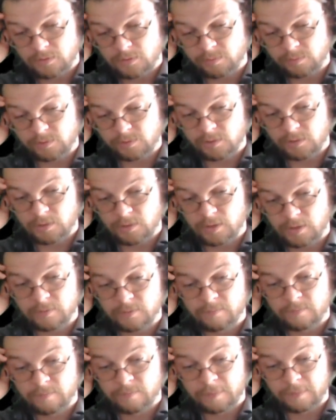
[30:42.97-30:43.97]
something like
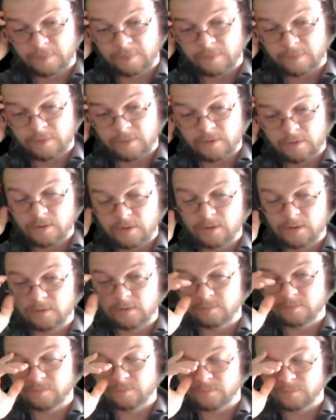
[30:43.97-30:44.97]
that.
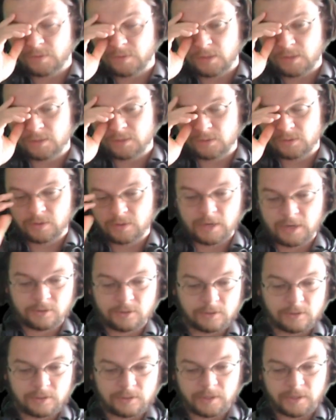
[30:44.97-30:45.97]
And so it
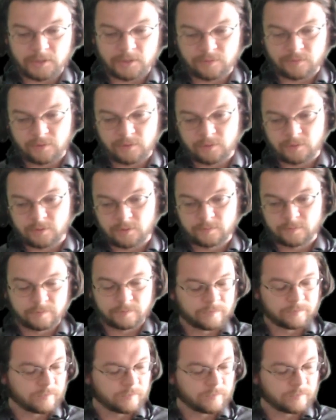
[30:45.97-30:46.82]
actually slides further.